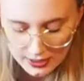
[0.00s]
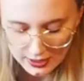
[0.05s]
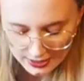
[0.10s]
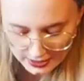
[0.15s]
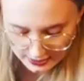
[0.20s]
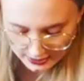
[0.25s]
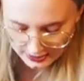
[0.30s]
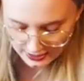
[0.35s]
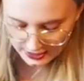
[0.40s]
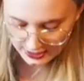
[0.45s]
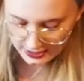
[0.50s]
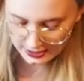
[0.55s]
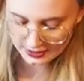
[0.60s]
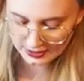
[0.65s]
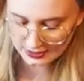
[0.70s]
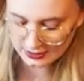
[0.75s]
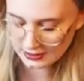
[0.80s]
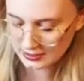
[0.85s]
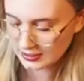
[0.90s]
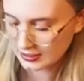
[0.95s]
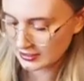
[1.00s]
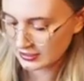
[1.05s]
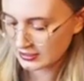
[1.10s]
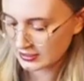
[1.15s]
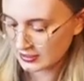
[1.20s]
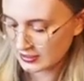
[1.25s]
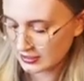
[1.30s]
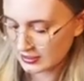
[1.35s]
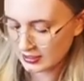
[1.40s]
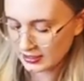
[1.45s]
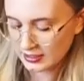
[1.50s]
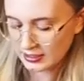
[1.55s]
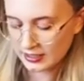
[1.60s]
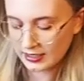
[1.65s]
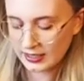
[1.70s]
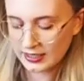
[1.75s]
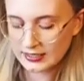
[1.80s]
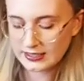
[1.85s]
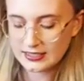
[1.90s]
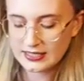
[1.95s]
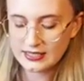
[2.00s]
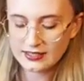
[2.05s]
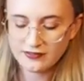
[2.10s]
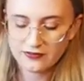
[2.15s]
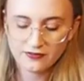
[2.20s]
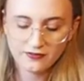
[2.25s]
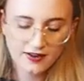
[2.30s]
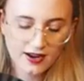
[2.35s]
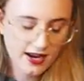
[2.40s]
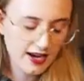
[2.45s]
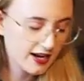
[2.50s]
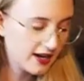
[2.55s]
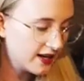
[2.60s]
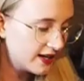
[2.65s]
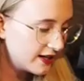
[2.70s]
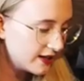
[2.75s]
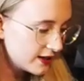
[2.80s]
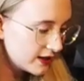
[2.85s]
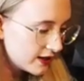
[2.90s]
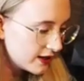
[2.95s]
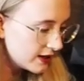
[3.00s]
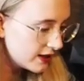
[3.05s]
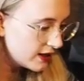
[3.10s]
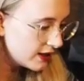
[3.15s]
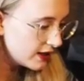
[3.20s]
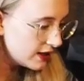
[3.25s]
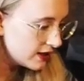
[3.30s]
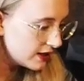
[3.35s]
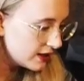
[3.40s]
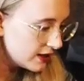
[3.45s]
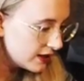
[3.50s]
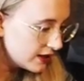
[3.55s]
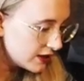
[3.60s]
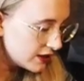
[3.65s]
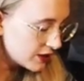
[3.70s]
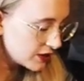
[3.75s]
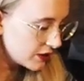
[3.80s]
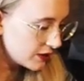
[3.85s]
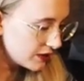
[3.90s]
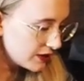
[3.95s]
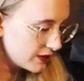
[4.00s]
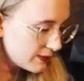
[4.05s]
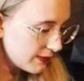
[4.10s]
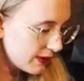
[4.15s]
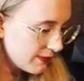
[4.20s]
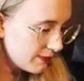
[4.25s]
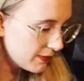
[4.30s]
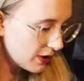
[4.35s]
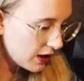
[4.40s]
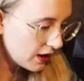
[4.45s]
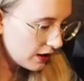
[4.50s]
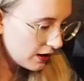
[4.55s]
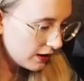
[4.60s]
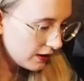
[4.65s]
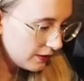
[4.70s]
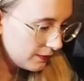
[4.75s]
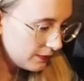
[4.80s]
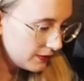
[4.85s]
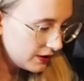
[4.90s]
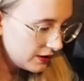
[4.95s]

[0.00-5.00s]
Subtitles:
And then this antique fan is going to my mom,